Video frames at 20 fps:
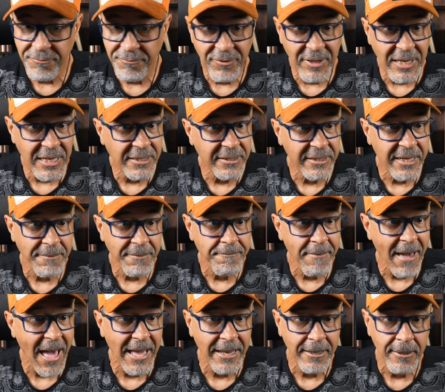things get
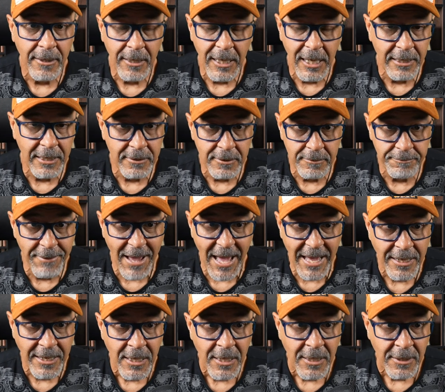bad,
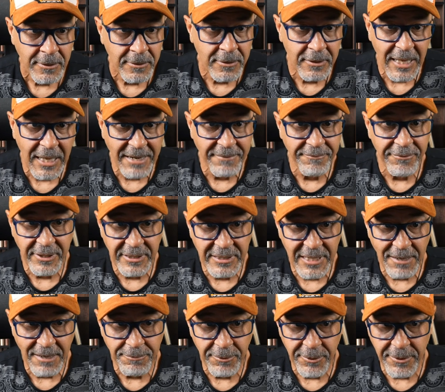like for
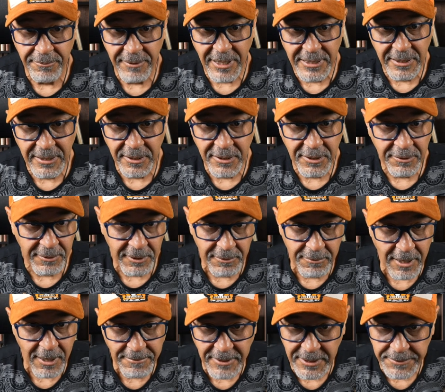example, the residency
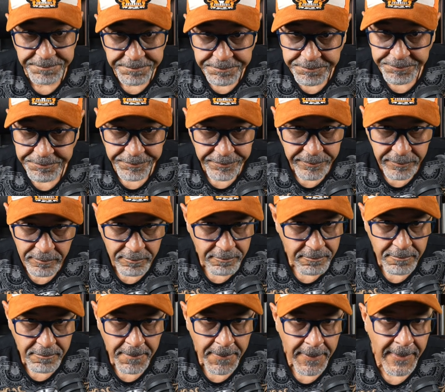requirements.
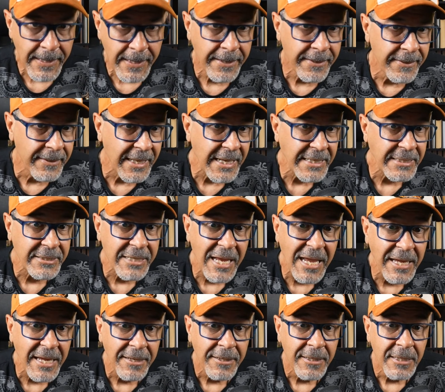Let's
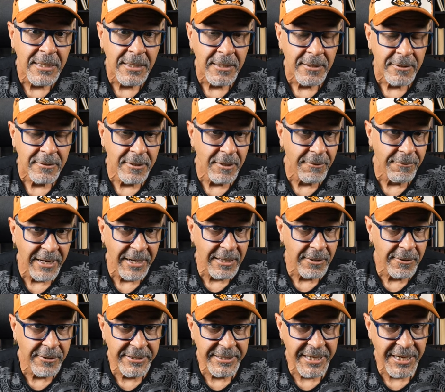say the
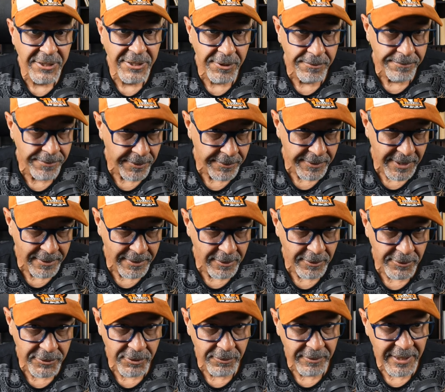regularization program
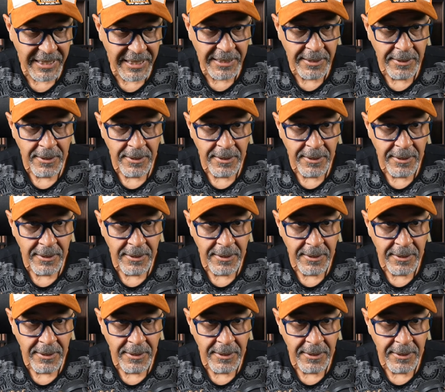goes away.